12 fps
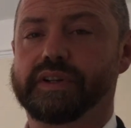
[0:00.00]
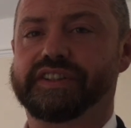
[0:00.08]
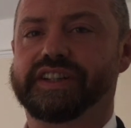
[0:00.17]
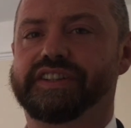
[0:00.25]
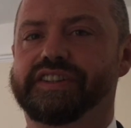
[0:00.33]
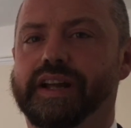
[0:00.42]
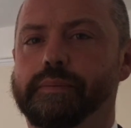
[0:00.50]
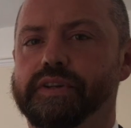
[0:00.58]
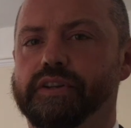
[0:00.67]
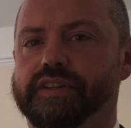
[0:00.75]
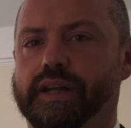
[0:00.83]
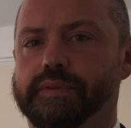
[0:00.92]
which is
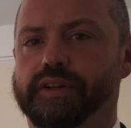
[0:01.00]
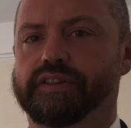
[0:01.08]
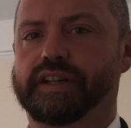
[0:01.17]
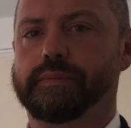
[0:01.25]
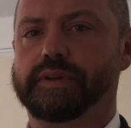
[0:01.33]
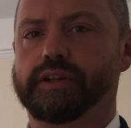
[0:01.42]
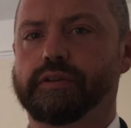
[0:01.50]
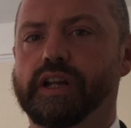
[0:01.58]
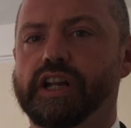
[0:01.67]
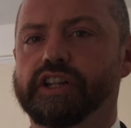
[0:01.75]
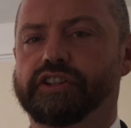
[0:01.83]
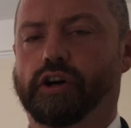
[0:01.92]
w w w
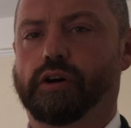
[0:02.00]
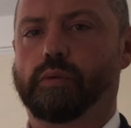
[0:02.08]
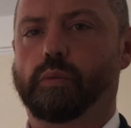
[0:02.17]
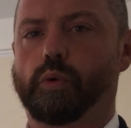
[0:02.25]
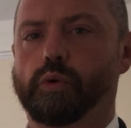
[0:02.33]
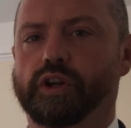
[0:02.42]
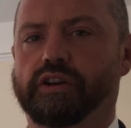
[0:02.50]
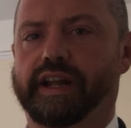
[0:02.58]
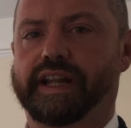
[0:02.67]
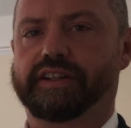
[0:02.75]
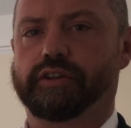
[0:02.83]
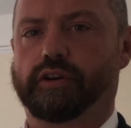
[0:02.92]
dot warner
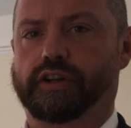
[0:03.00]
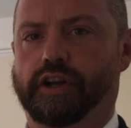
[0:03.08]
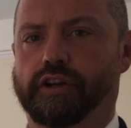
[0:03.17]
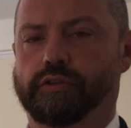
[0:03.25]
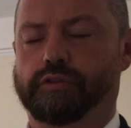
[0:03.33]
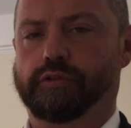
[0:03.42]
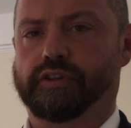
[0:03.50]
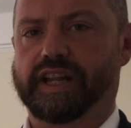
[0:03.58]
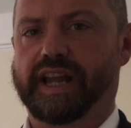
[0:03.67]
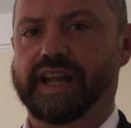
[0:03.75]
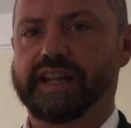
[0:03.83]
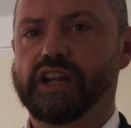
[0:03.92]
gray dot co dot u
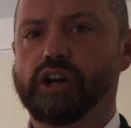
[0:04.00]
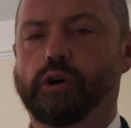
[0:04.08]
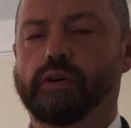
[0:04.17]
k,